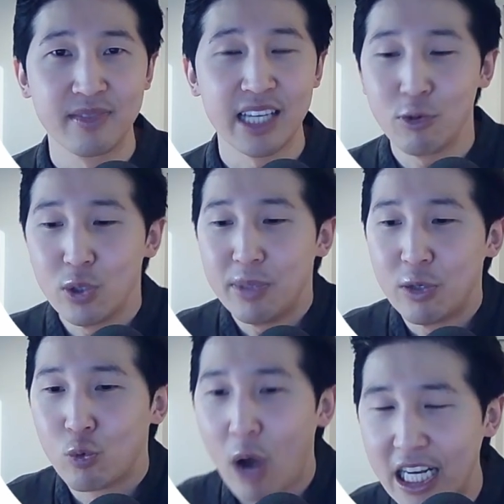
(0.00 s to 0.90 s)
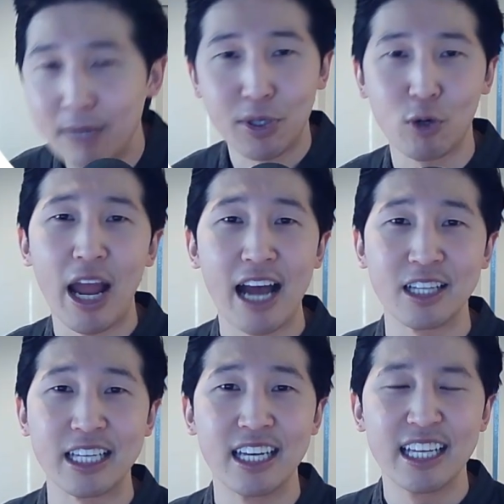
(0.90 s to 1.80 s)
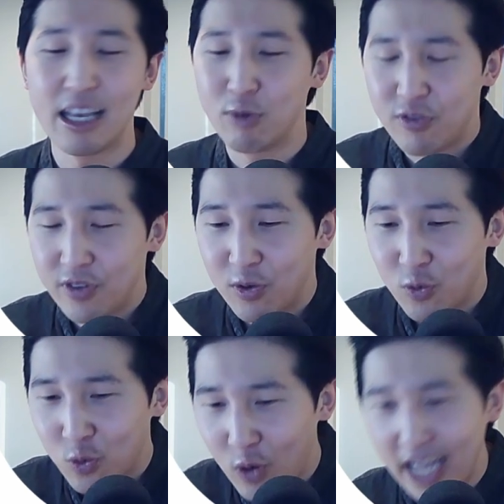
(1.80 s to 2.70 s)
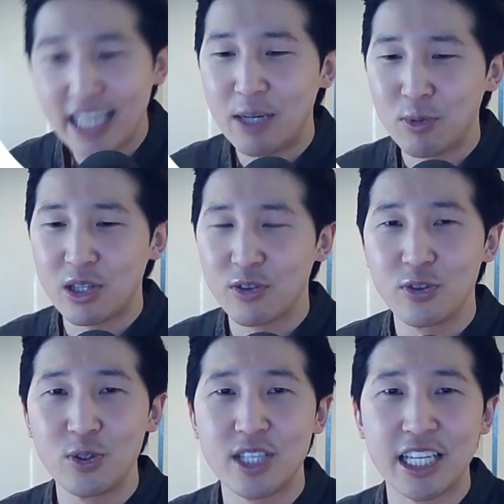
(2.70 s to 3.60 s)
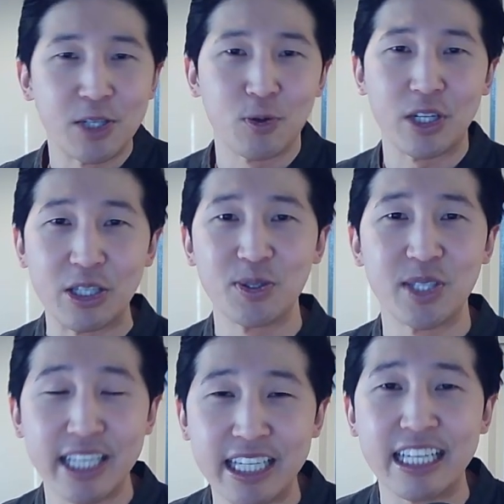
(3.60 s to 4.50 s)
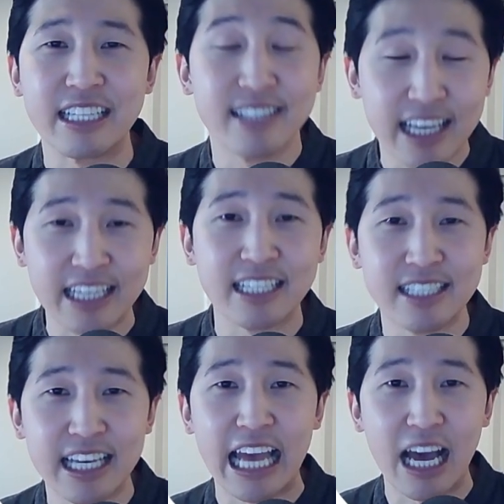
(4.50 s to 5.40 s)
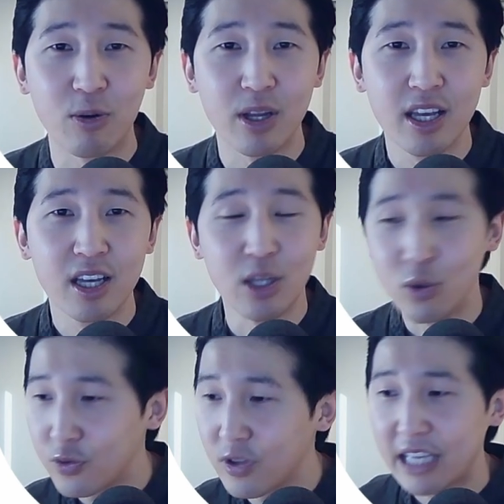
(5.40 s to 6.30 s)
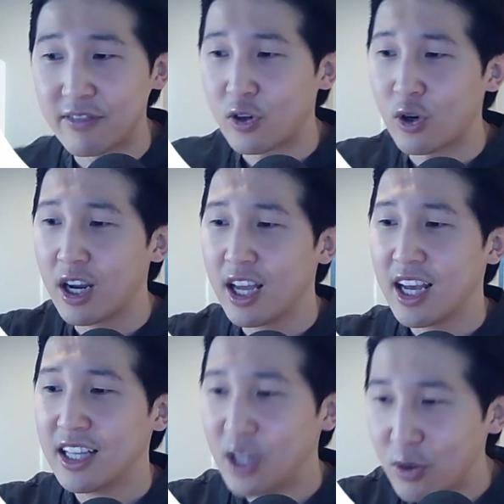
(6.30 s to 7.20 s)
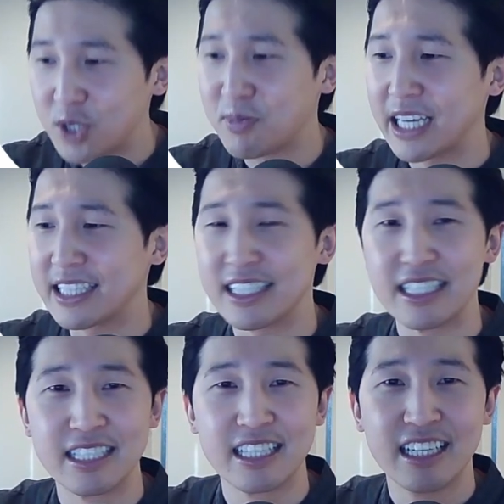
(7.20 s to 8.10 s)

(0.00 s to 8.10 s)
It would be right up your alley. It would fit right in with the foods that you are used to eating day in and day out. No flavor, no spices.